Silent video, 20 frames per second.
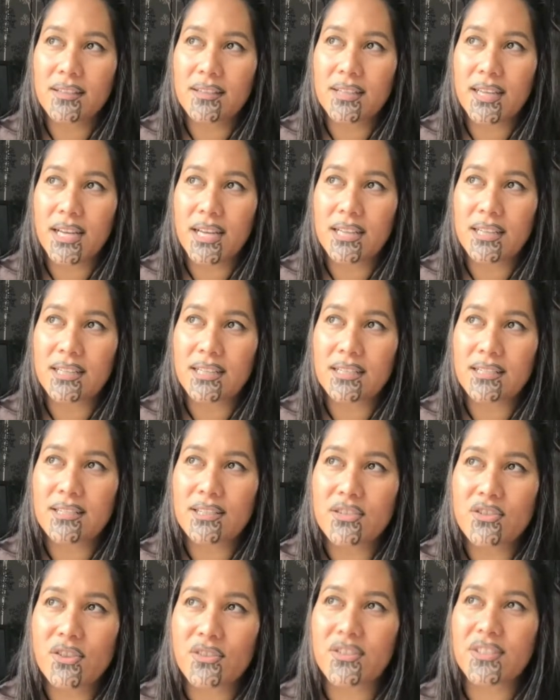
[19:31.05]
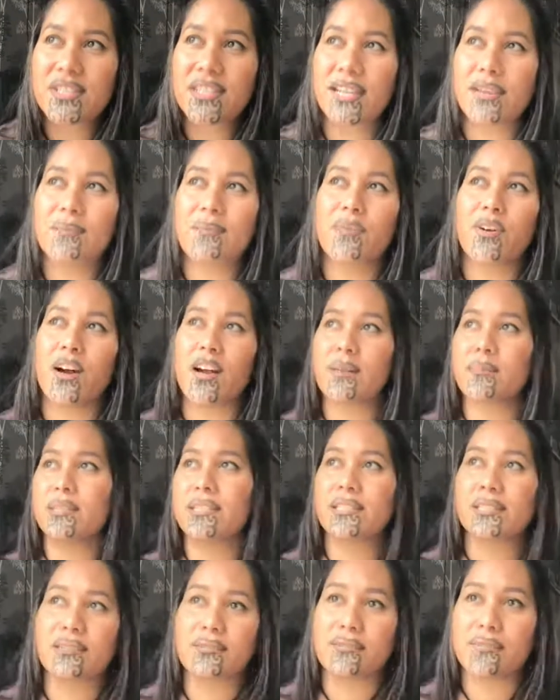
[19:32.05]
It's not the same vibe. It
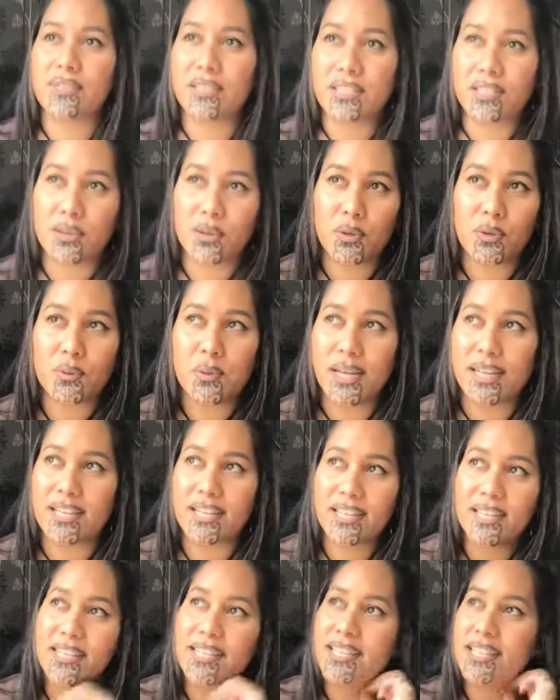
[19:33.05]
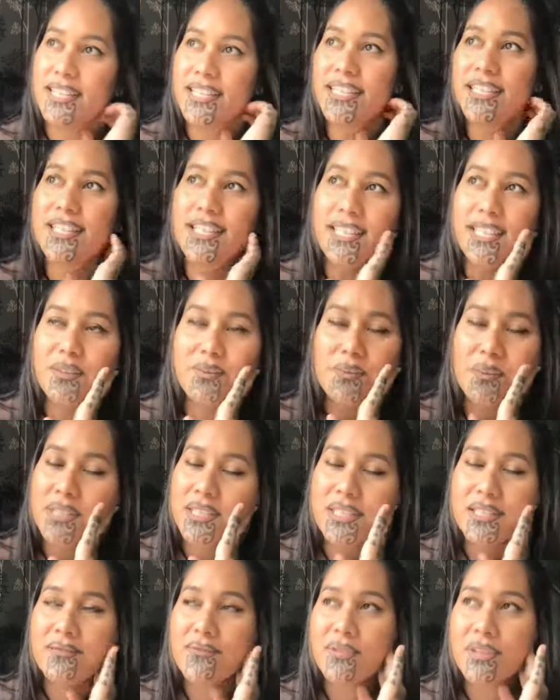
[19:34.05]
doesn't feel as cool. And when it
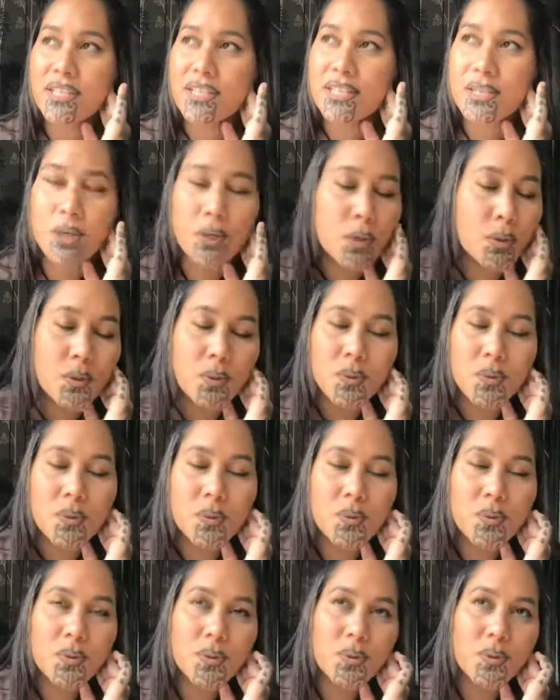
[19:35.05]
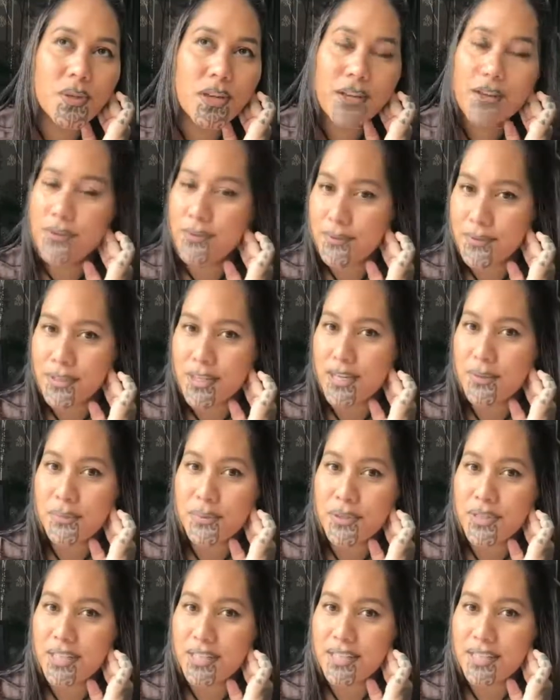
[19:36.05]
doesn't feel as cool, I don't feel like
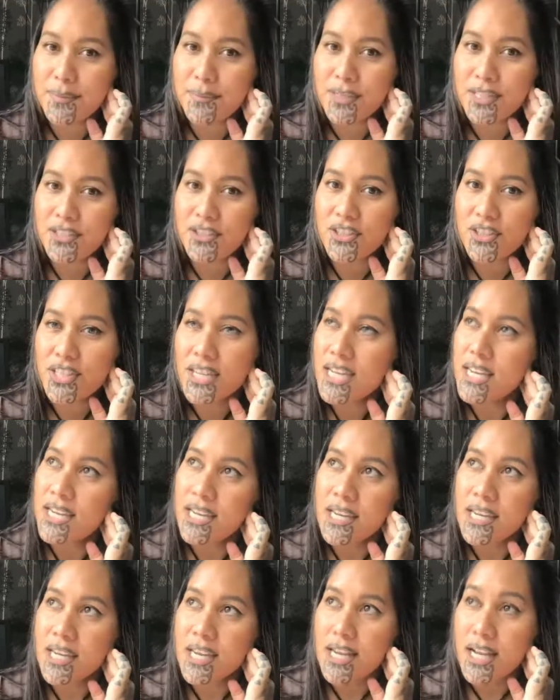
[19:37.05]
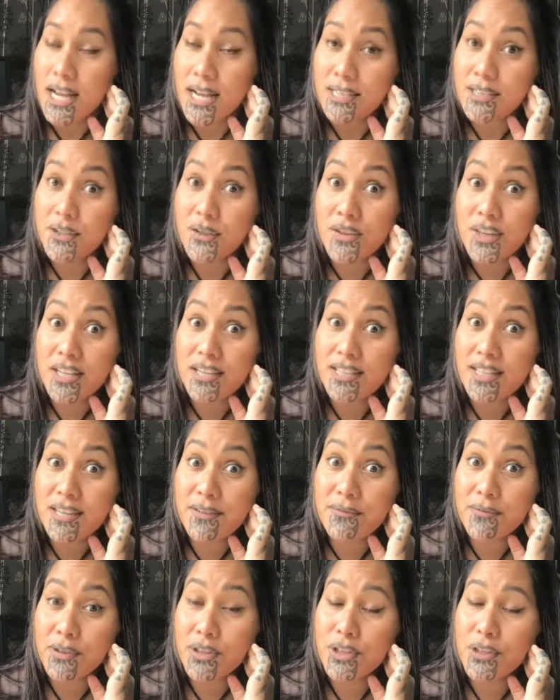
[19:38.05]
working that much. So that's there
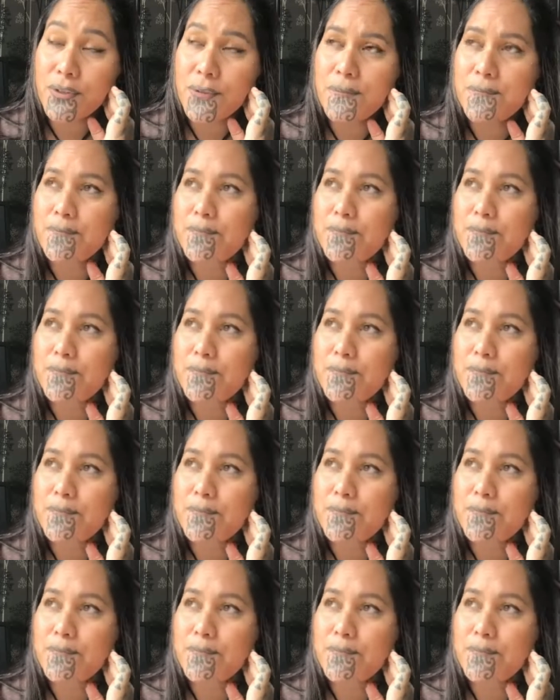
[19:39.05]
for you.